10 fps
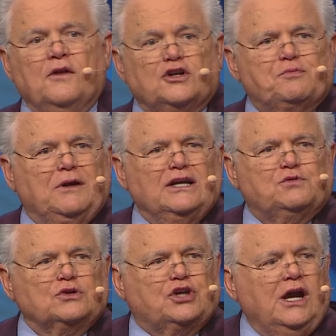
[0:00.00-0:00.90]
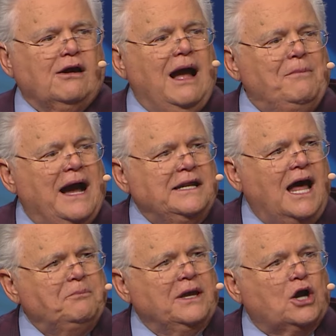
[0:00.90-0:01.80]
this place was here, I might
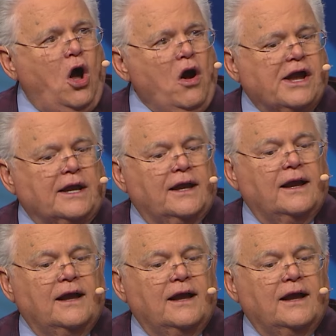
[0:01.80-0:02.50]
not be going.